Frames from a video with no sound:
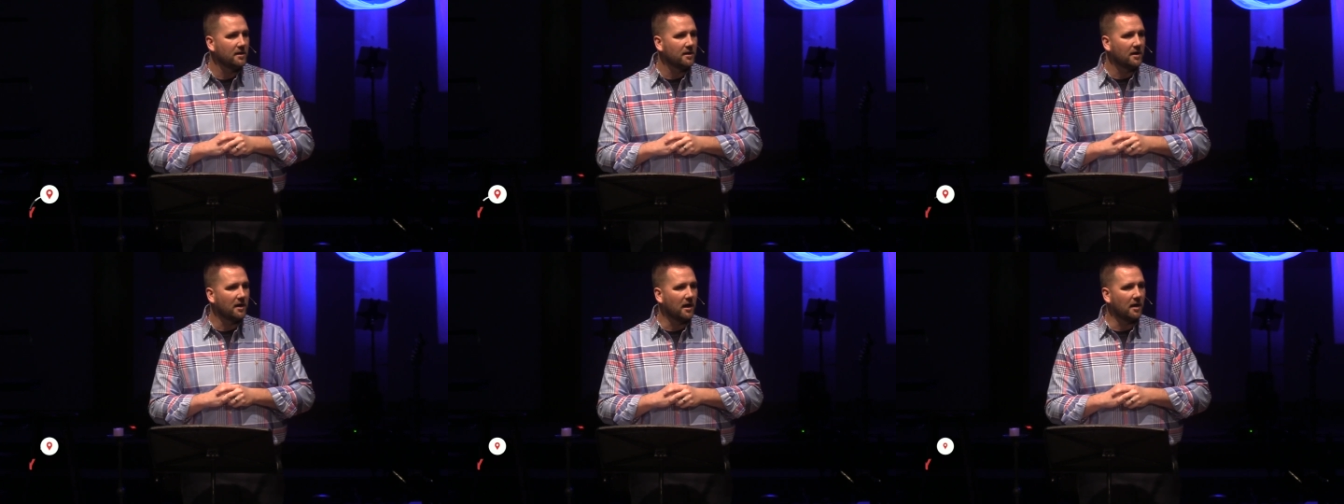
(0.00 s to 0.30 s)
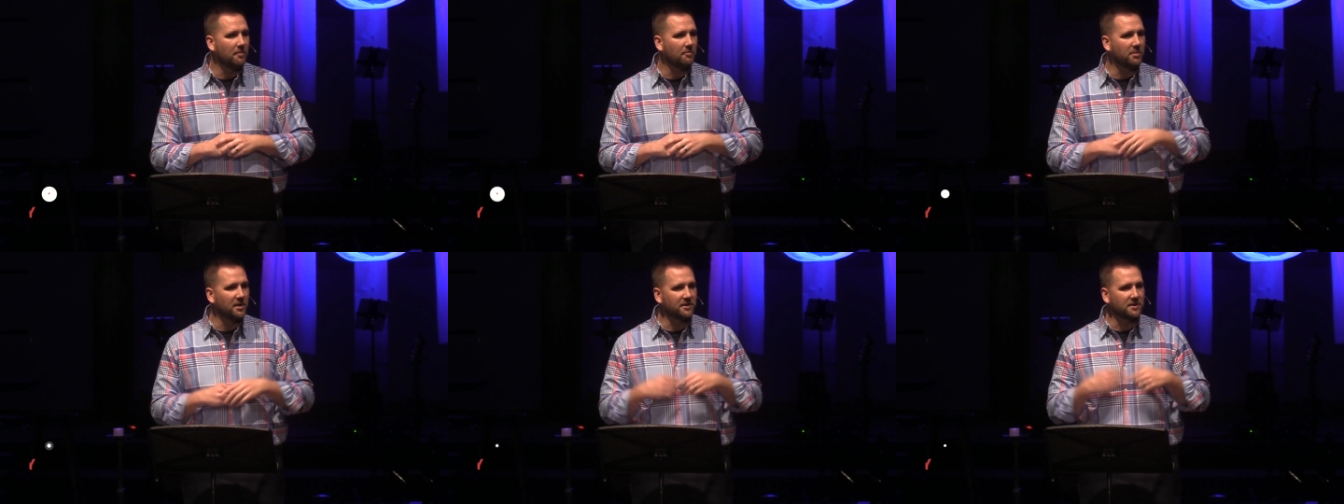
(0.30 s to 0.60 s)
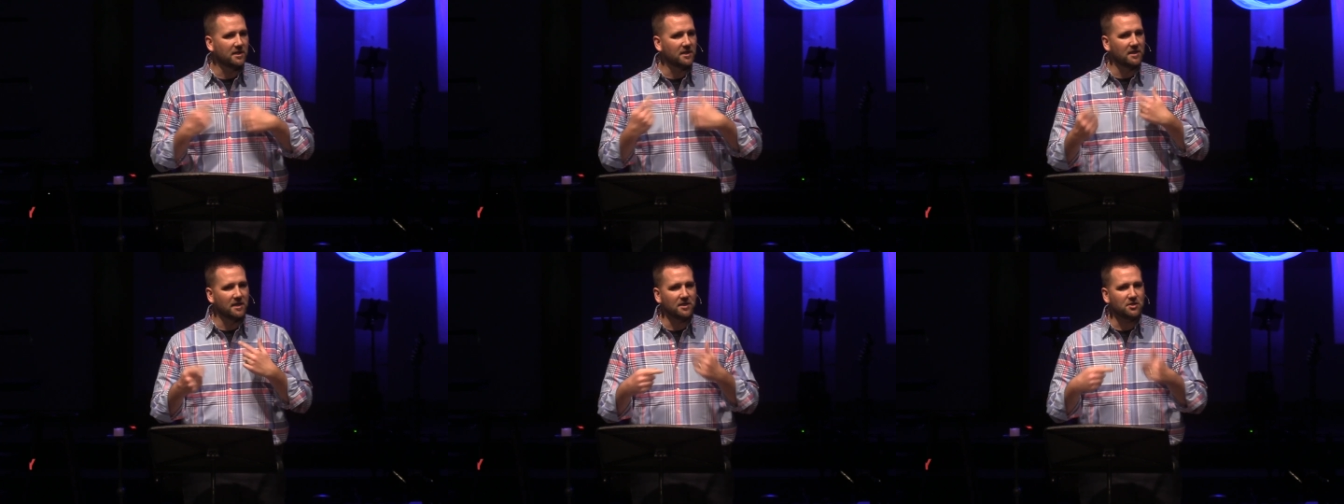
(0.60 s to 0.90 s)
um, but
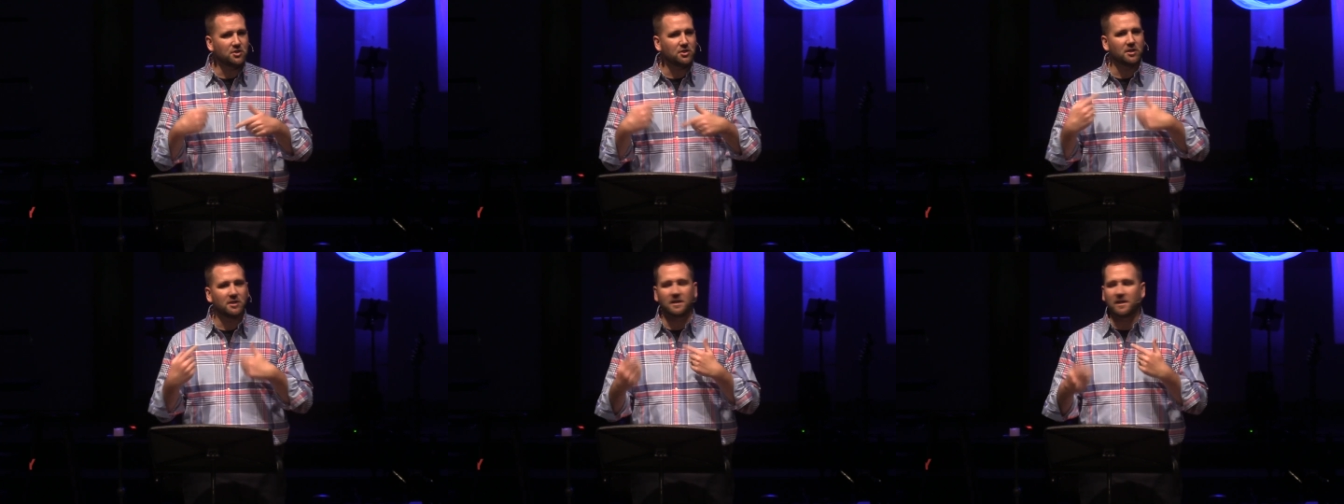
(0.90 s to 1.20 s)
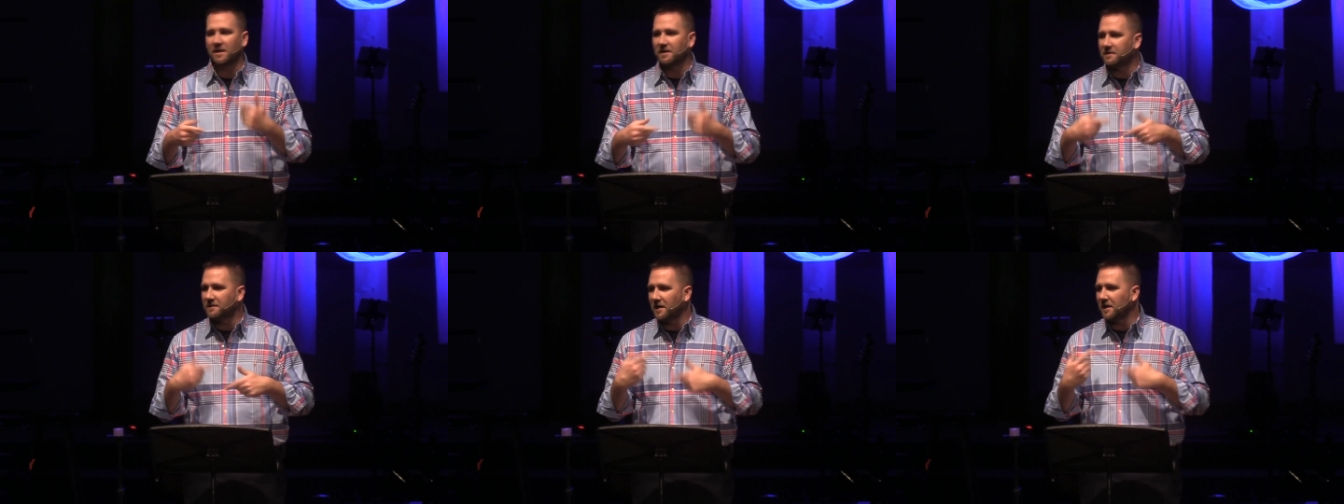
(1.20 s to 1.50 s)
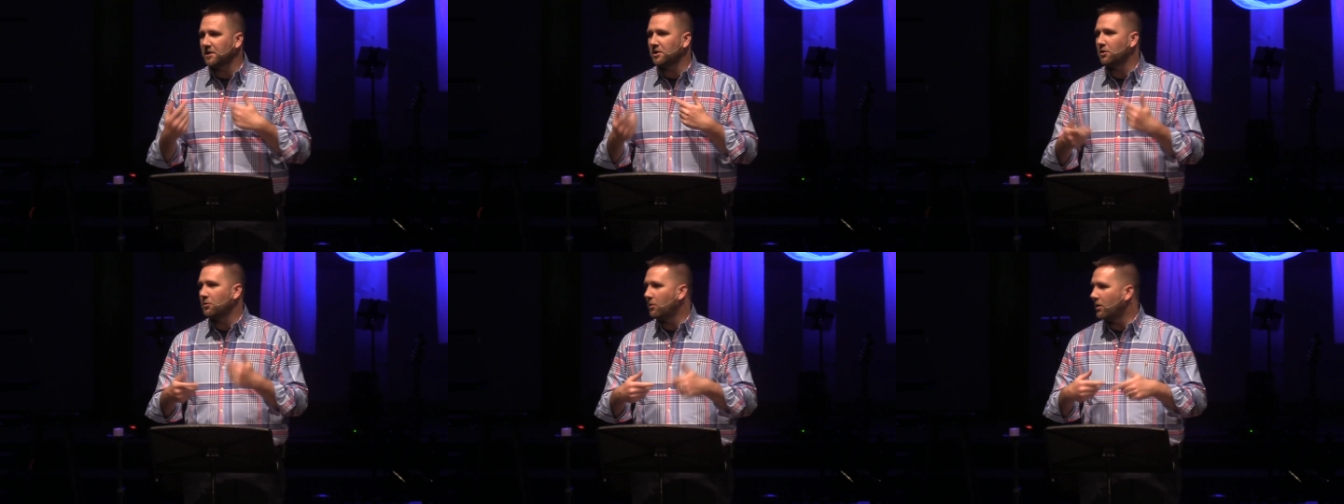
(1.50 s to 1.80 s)
that it should
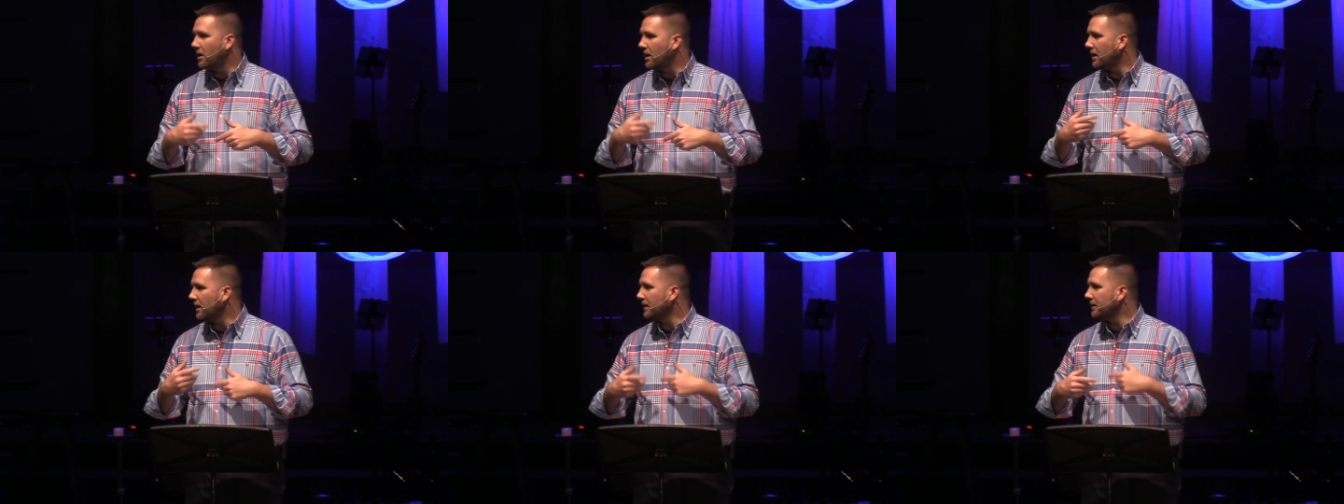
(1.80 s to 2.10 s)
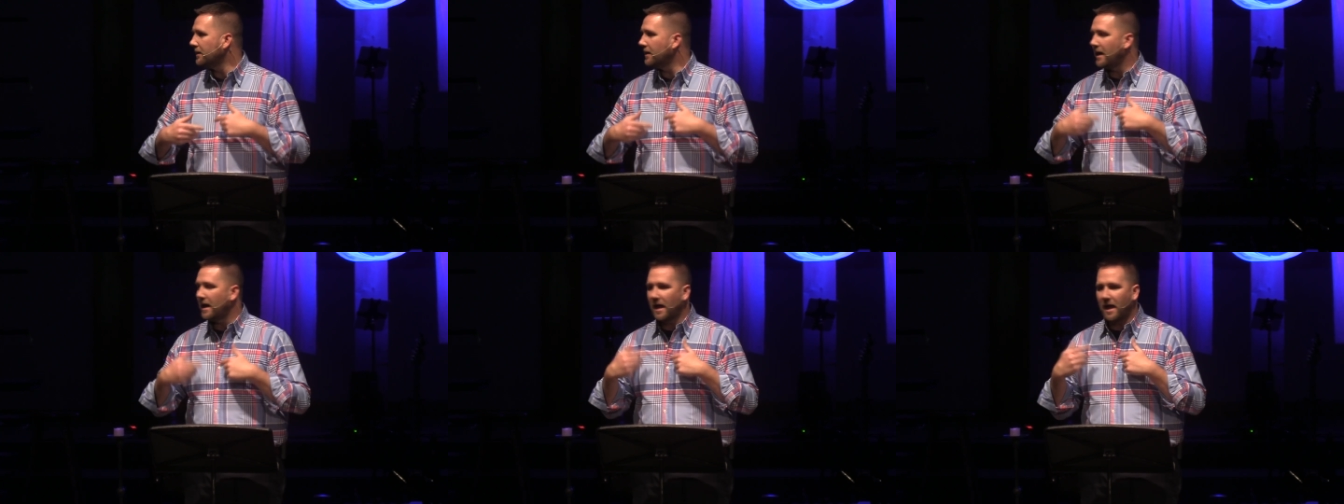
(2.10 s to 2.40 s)
continue on